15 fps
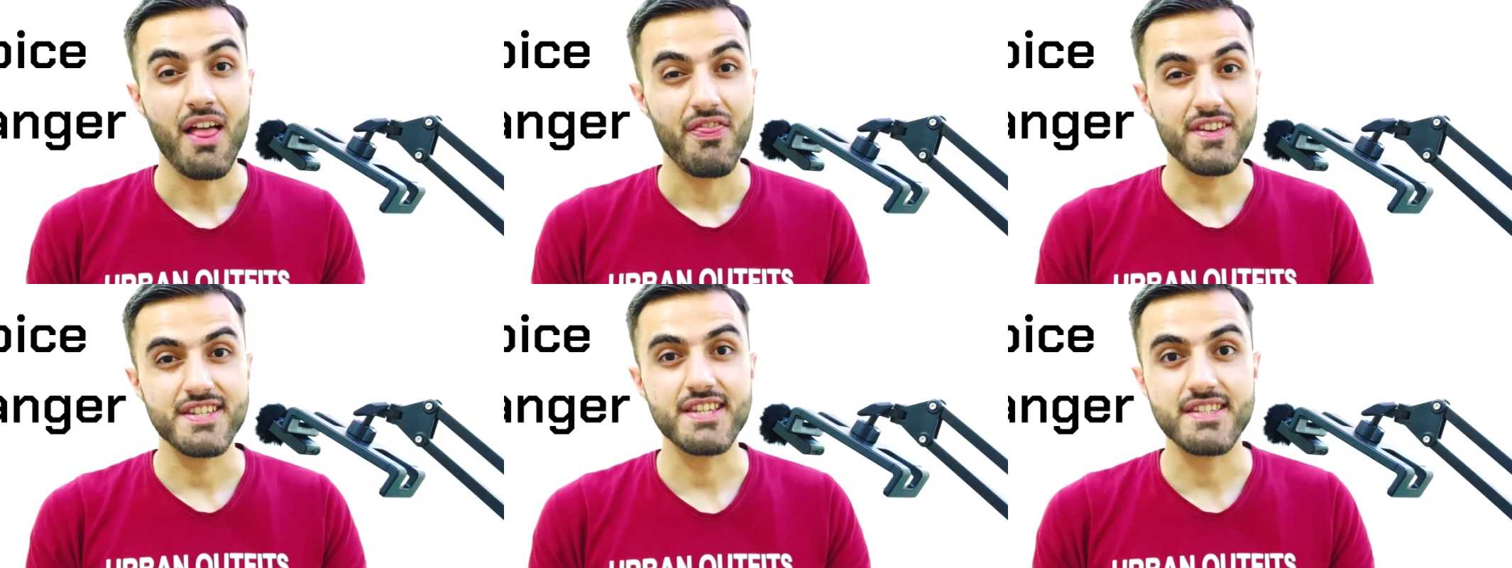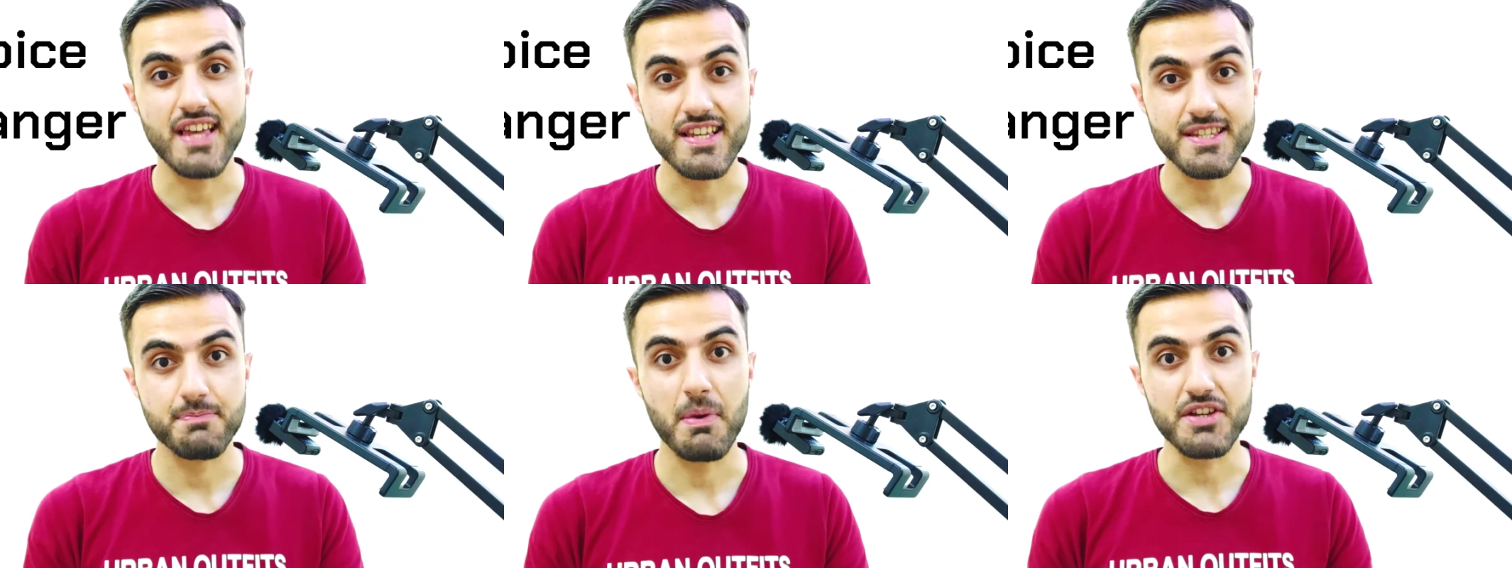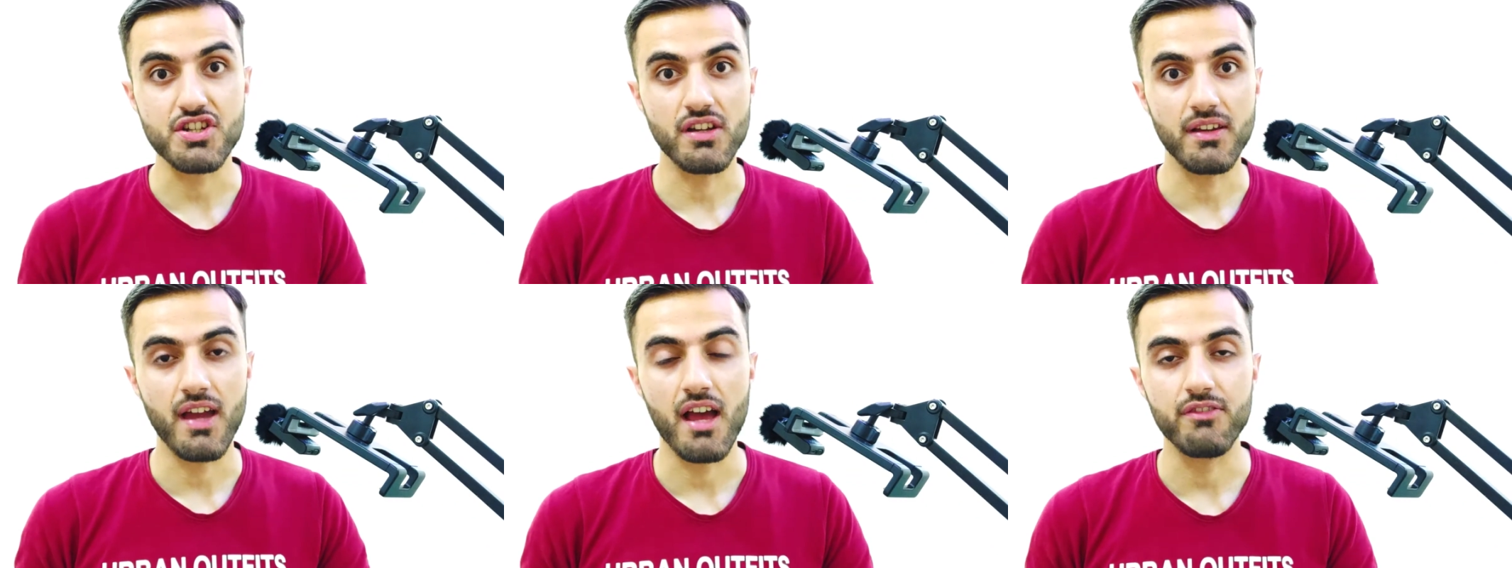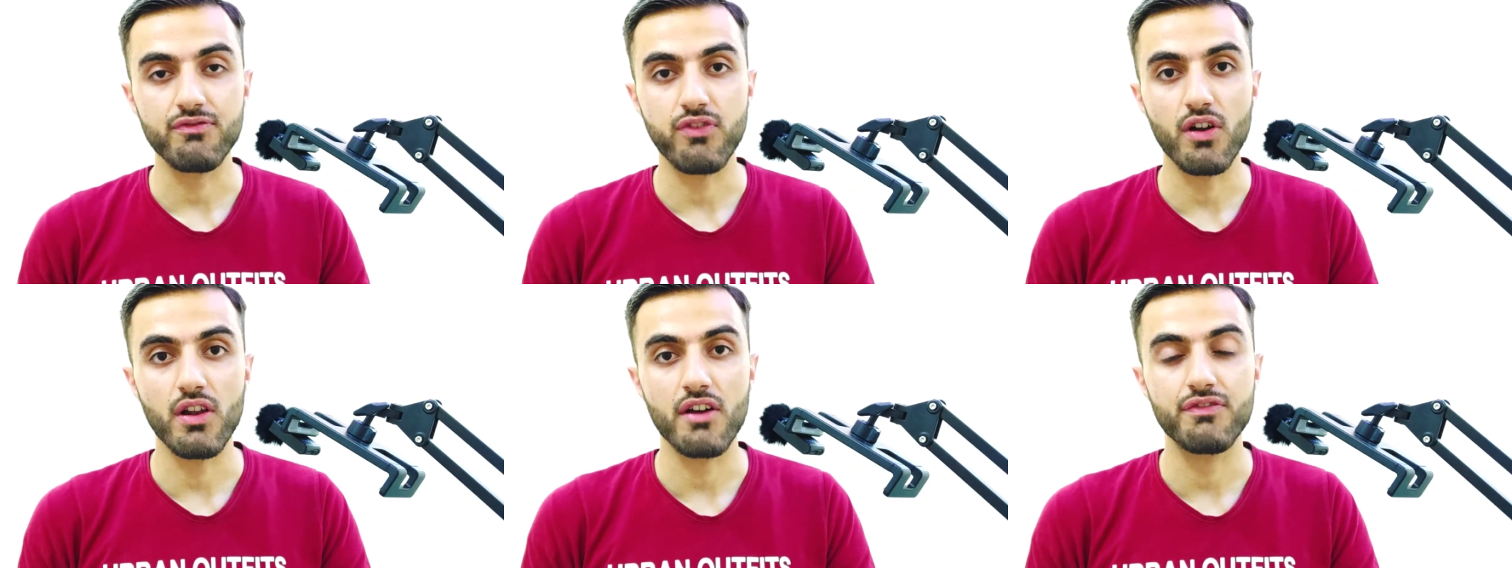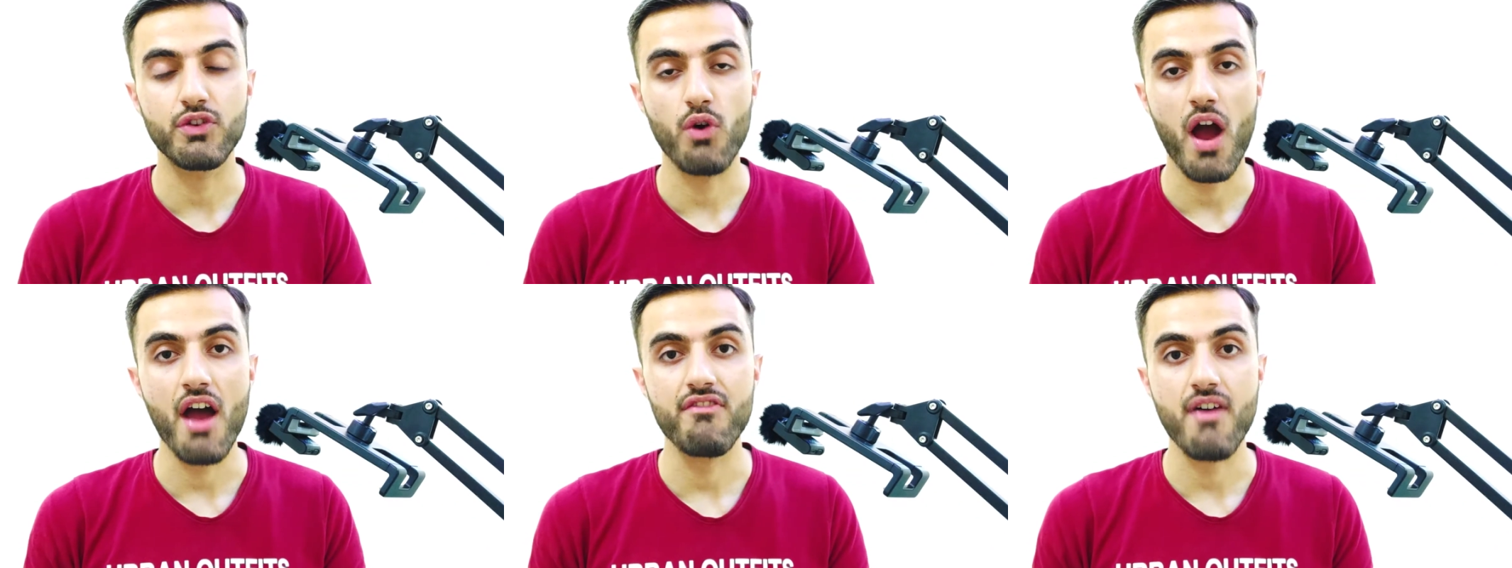This is especially helpful if
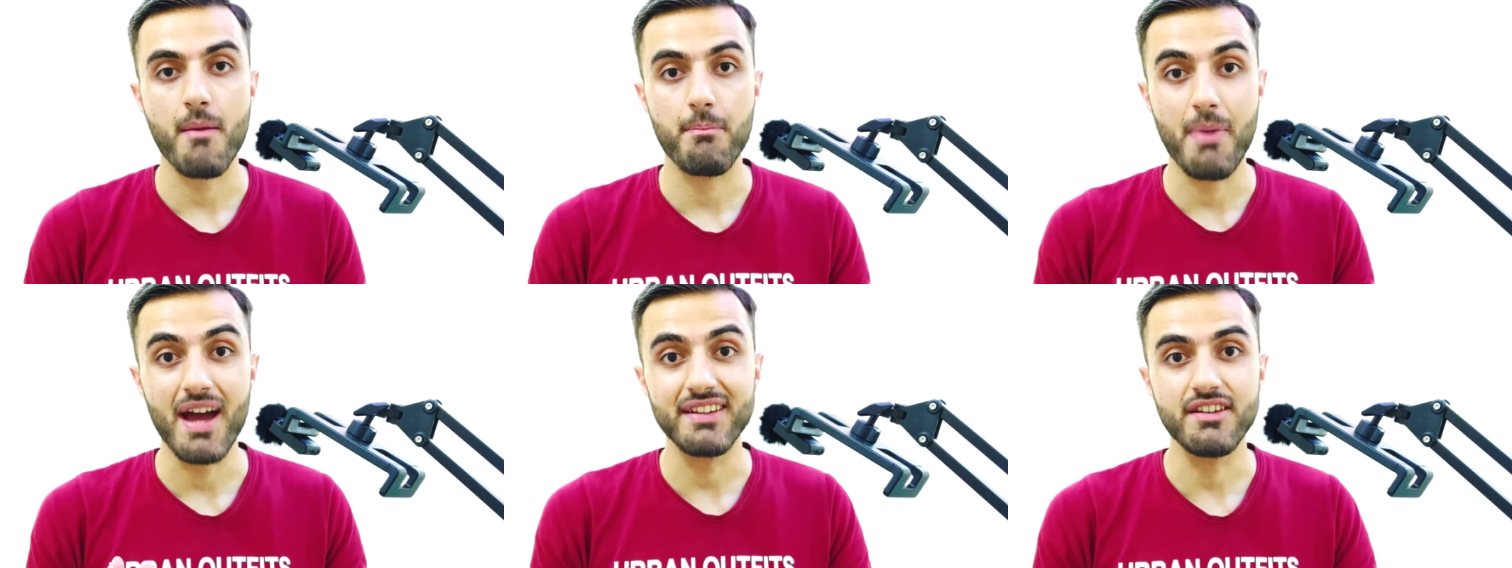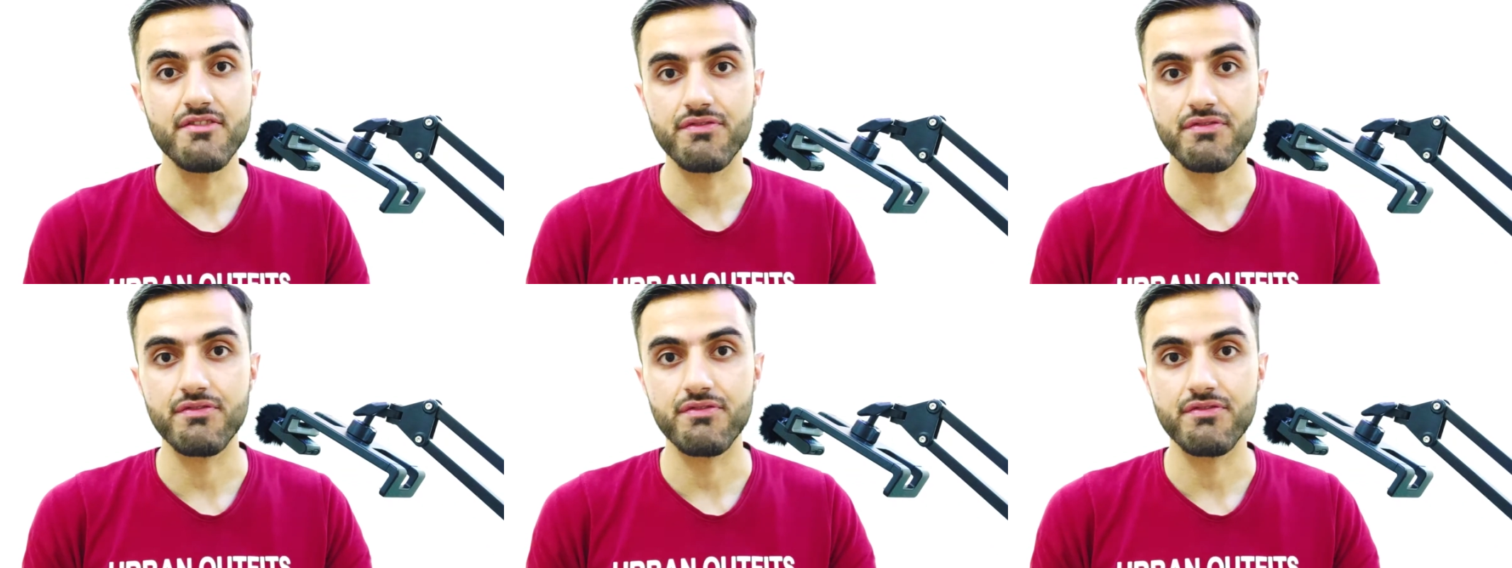you have a bad